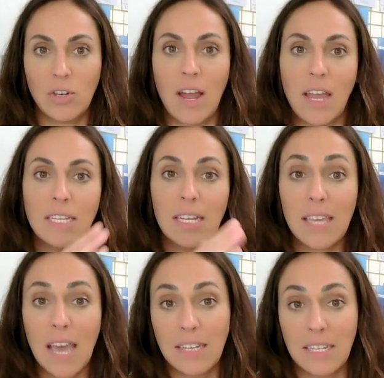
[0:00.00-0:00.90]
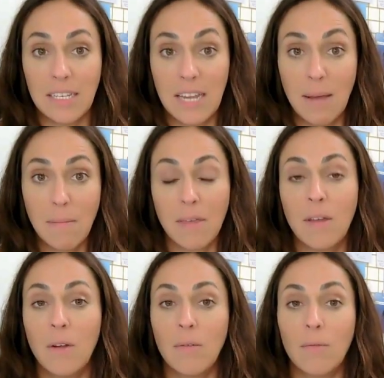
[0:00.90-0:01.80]
trying to get to depth
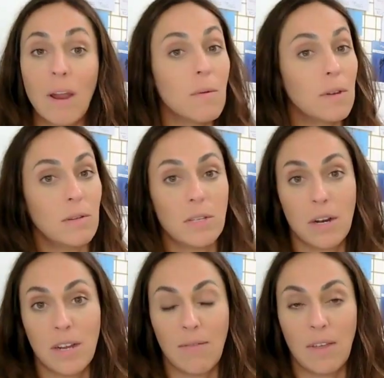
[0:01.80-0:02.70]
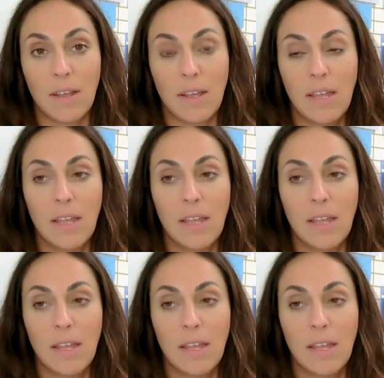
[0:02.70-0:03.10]
right when you start diving.